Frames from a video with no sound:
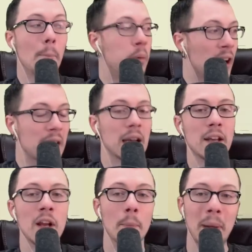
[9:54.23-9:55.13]
putting it
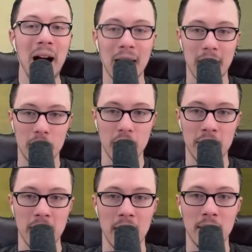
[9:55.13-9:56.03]
in their pockets
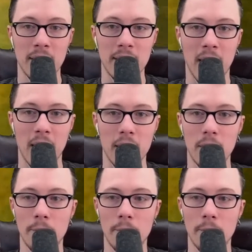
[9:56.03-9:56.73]
at the end of the day.